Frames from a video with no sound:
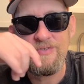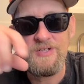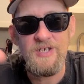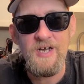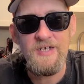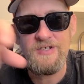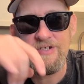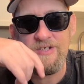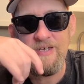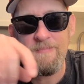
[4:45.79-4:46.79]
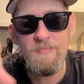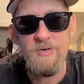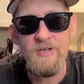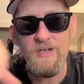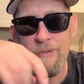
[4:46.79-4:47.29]
and the guy just kept
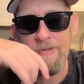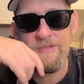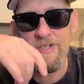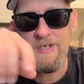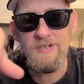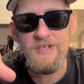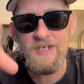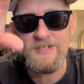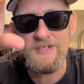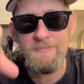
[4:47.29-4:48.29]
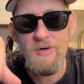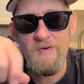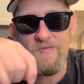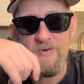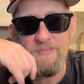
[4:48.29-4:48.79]
bringing, it's like you take a sip
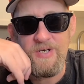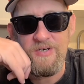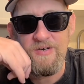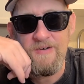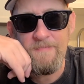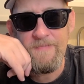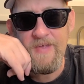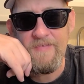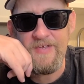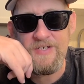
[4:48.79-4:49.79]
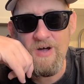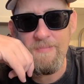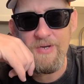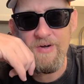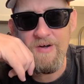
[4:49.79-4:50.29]
off your beer and they
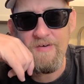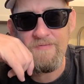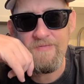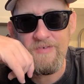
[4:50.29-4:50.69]
top it off.